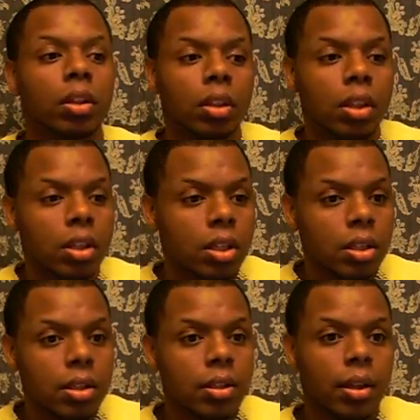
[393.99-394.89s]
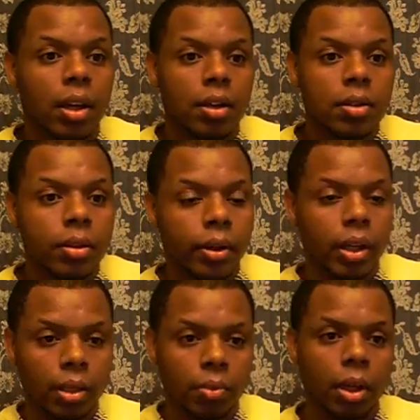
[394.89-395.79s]
Cause yeah,
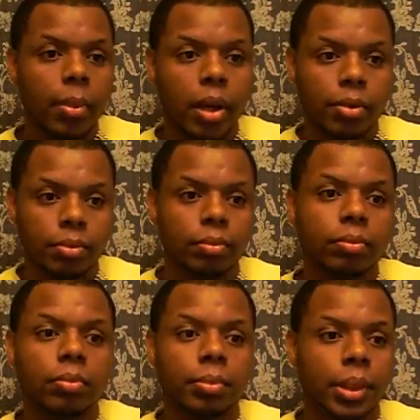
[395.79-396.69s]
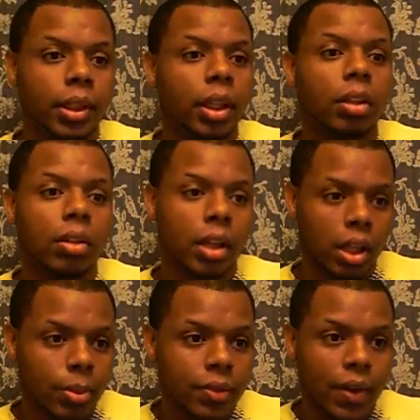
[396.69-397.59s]
scream, come on. But it looked like
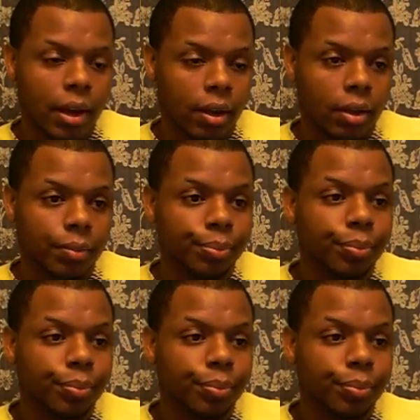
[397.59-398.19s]
he was faking.